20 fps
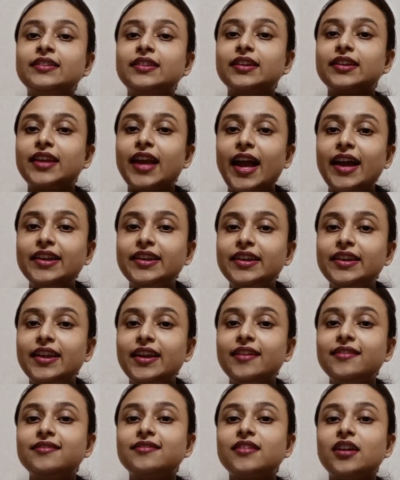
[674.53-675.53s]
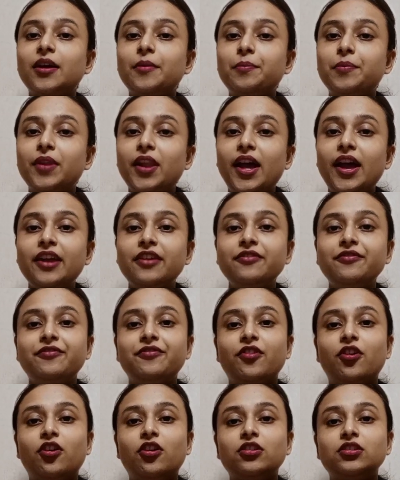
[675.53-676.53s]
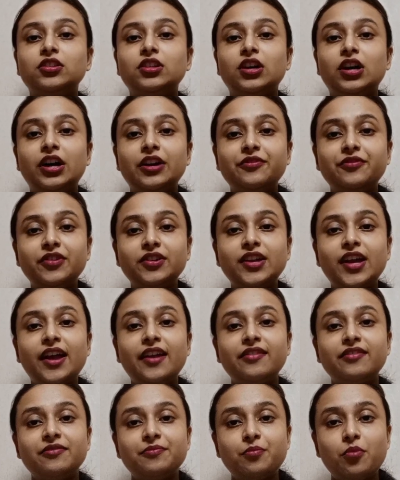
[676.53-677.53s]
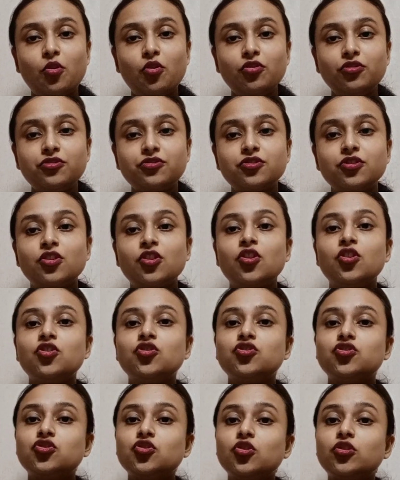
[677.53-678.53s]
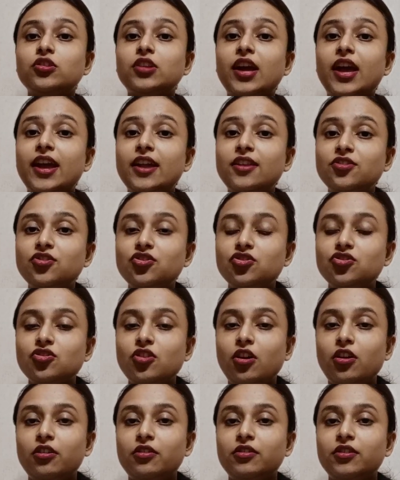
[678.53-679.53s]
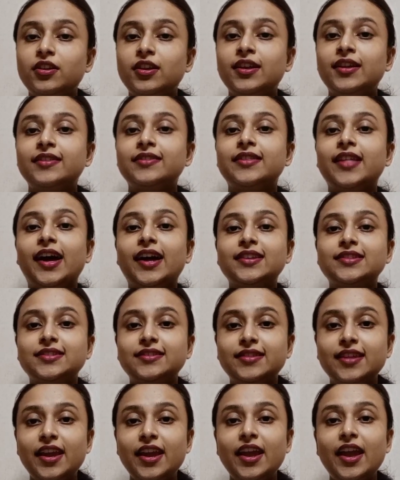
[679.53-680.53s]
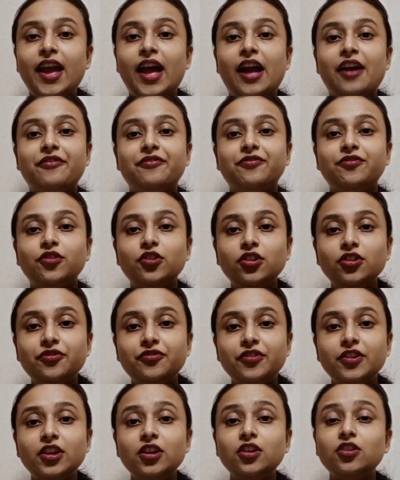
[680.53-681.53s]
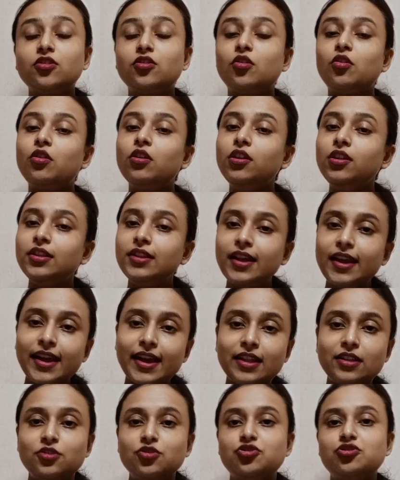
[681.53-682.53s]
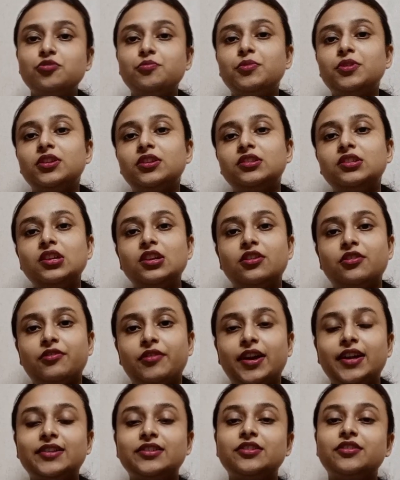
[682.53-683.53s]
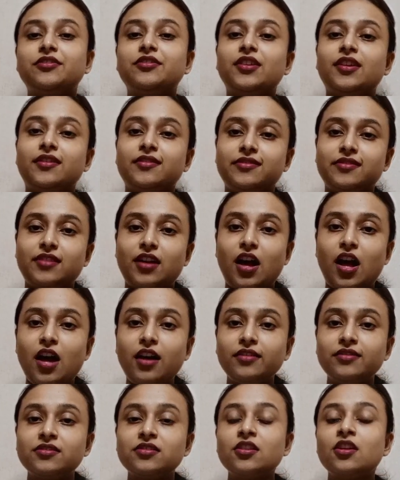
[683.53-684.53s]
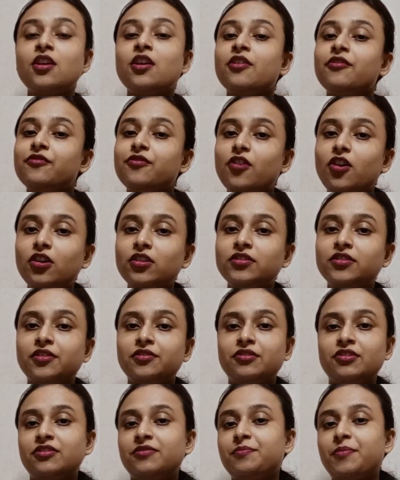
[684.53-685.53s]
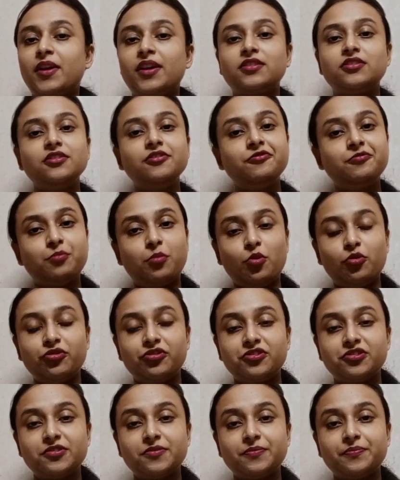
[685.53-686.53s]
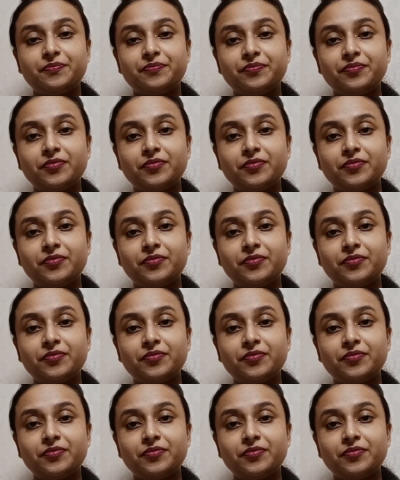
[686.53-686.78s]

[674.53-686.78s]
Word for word: The candidates applying for the advertised post should ensure that they have fulfilled all the eligibility criteria asked for the respective post.